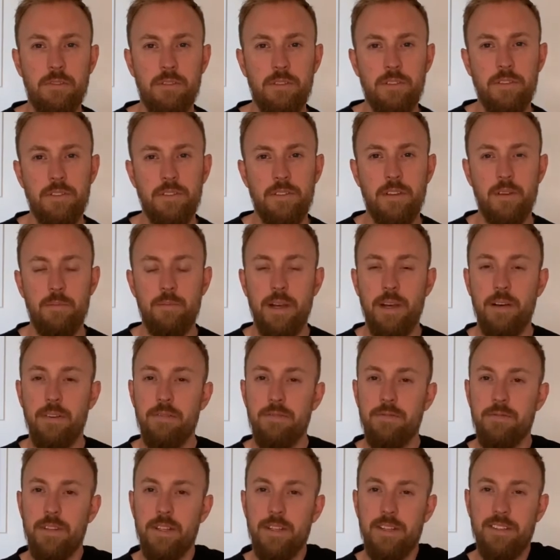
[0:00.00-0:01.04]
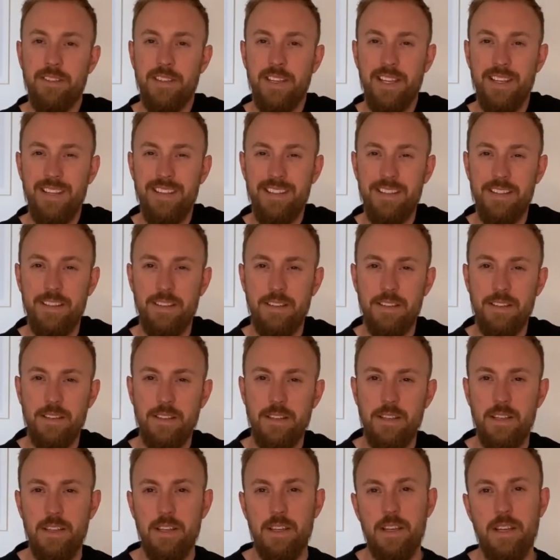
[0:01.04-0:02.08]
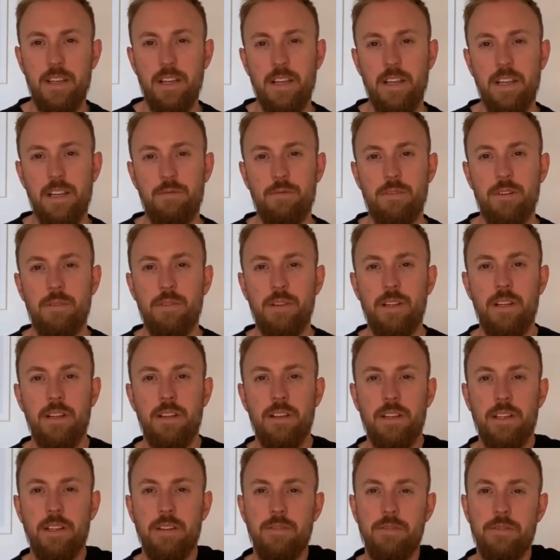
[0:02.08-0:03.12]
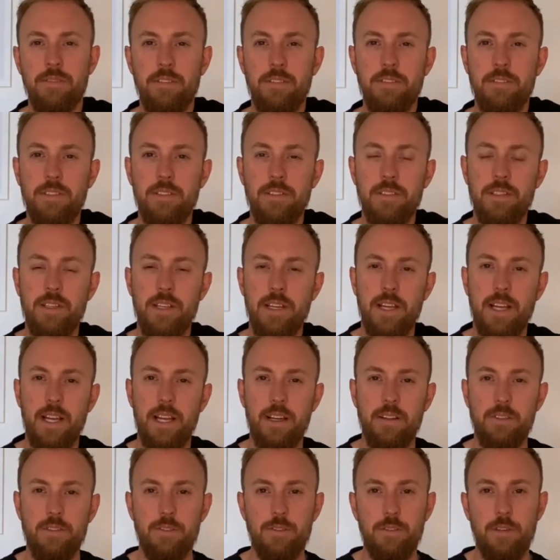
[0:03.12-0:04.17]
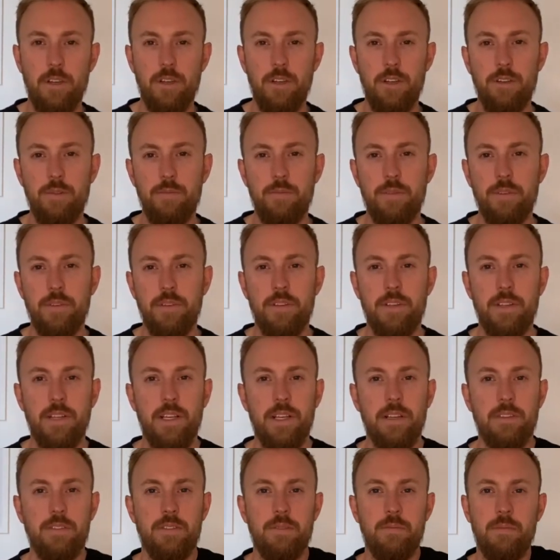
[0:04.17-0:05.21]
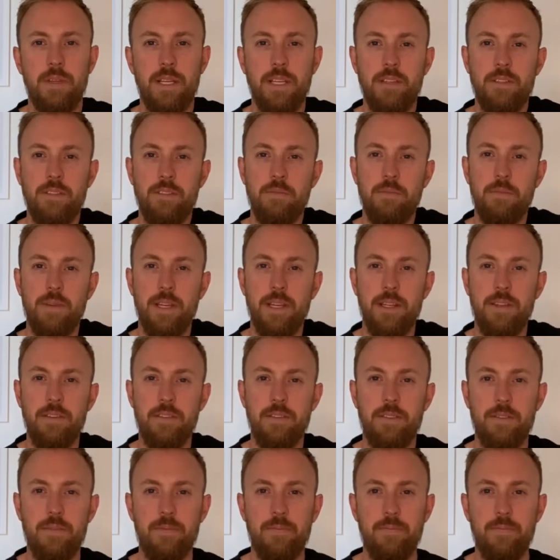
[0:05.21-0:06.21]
is about fixation, and what we're looking for is how to open, how to make space.